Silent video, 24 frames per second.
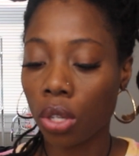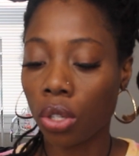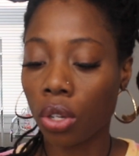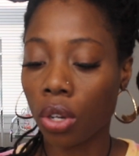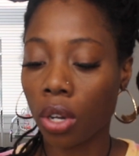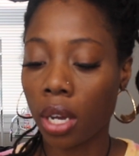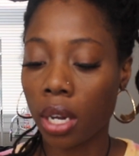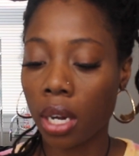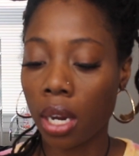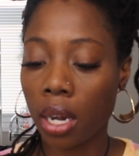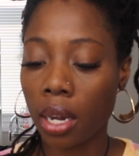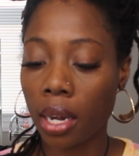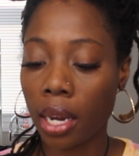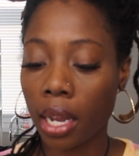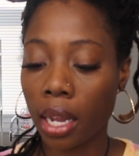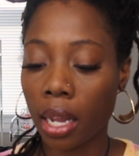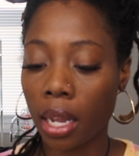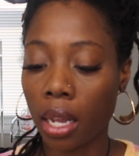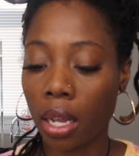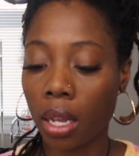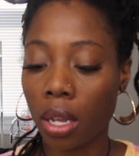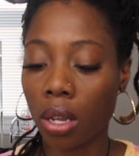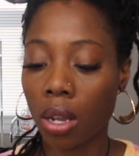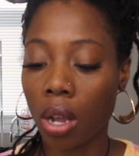You're going to
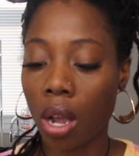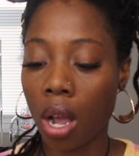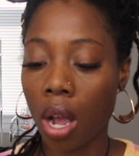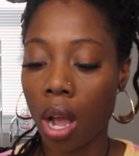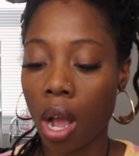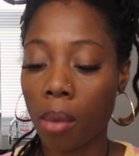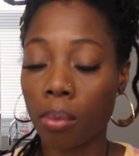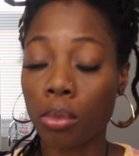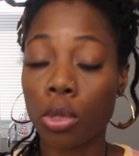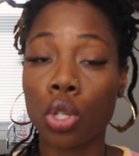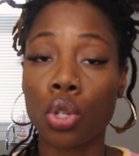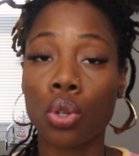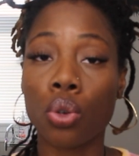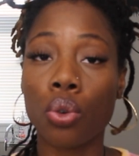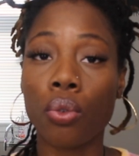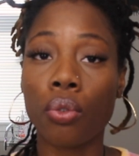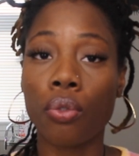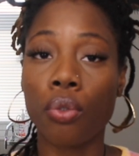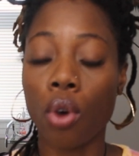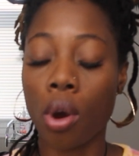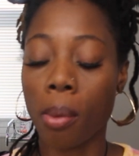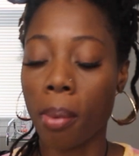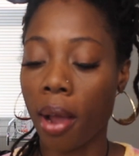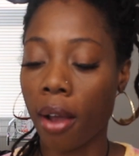need 2
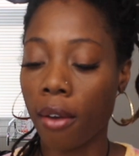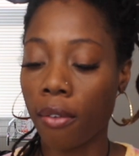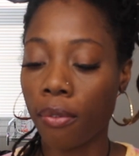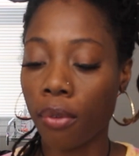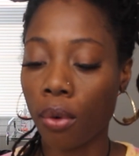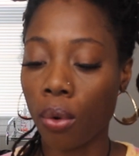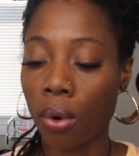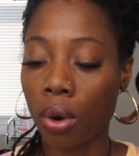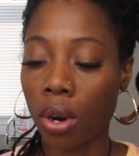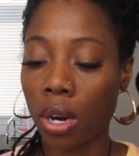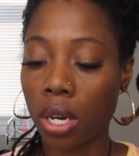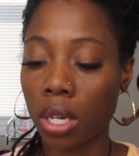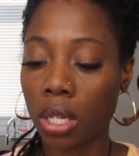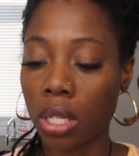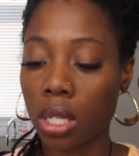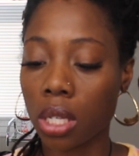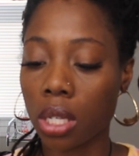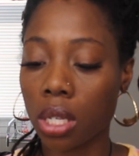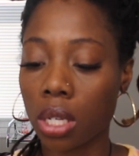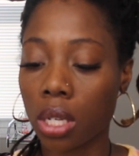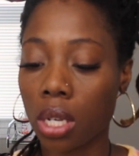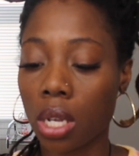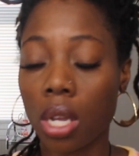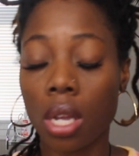
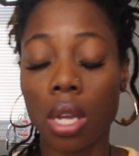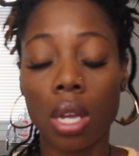4x4s.